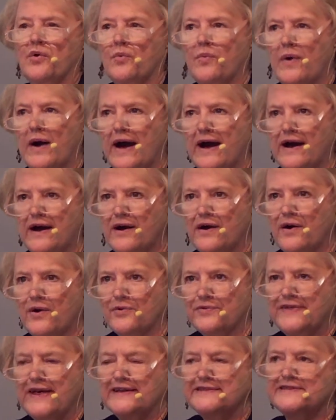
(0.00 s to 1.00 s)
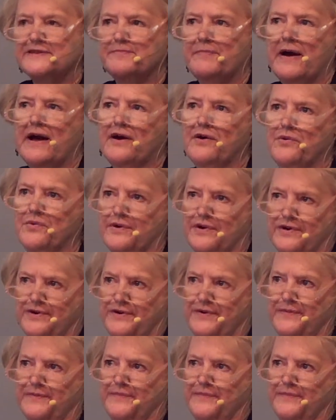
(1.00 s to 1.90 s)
Wow, that's power.